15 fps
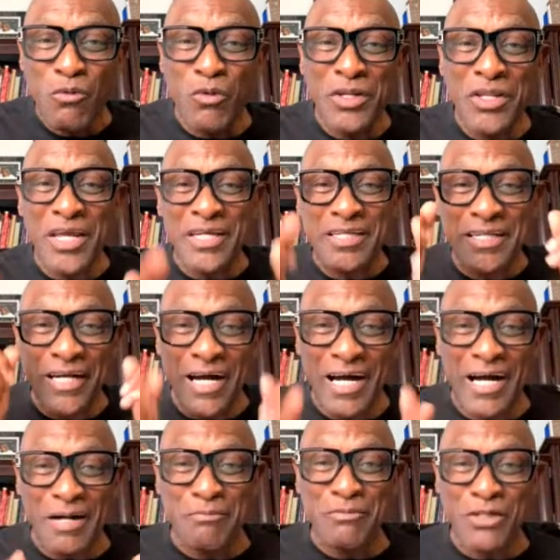When they
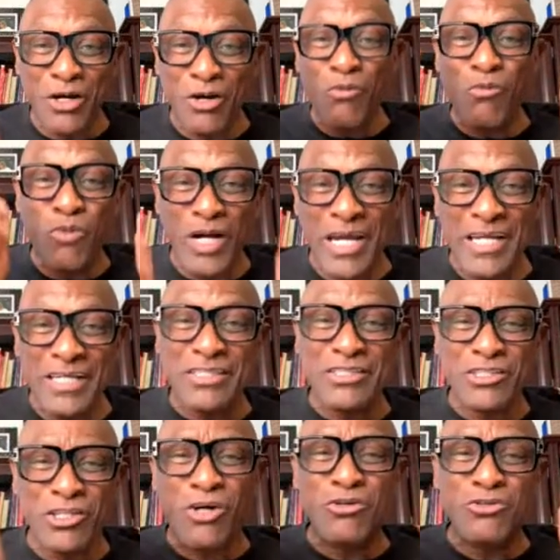come, don't wait.
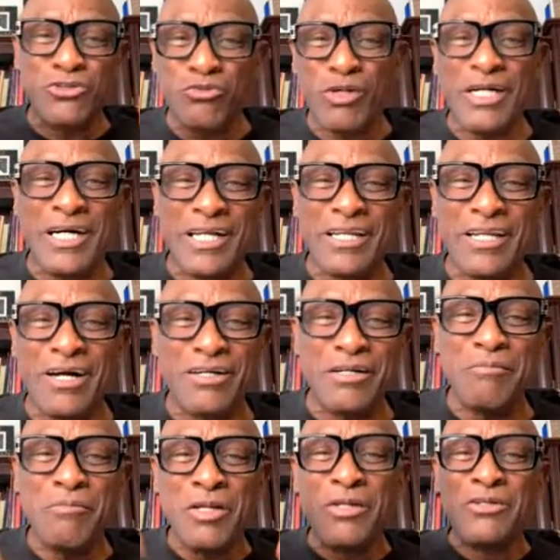Don't dwell on
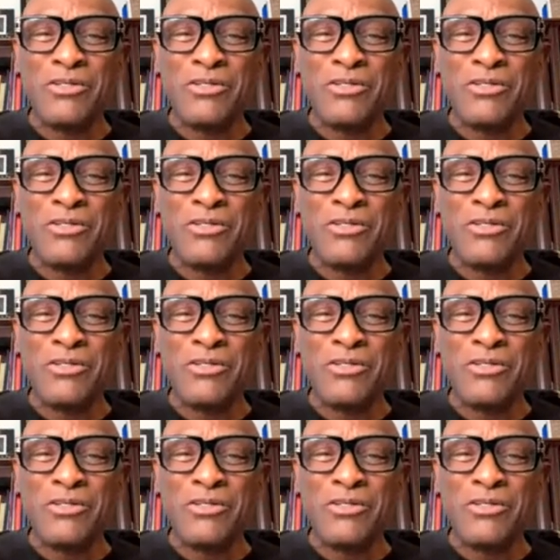them.